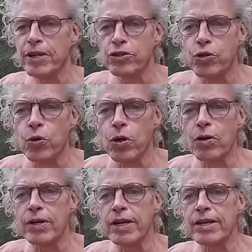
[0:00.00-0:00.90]
True
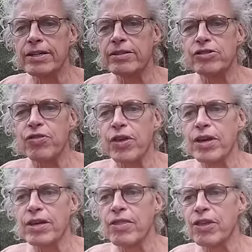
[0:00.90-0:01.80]
learning is
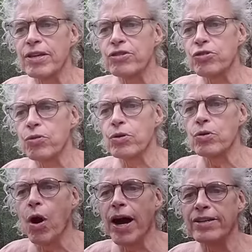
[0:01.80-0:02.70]
thinking things through,
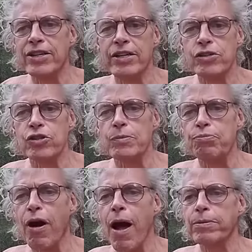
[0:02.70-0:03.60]
ideas
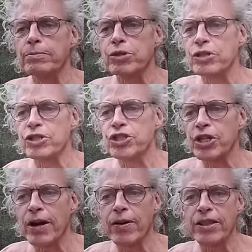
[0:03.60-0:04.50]
and problems, and
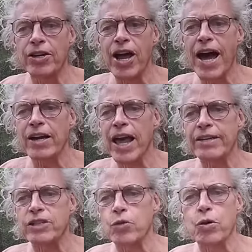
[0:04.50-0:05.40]
sharing the
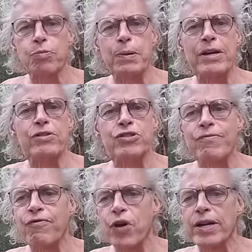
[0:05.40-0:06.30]
dialectic with peers
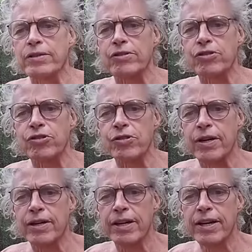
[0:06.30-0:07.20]
and
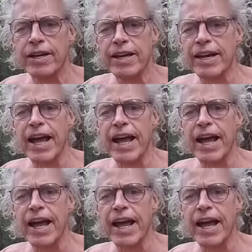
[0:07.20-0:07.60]
friends.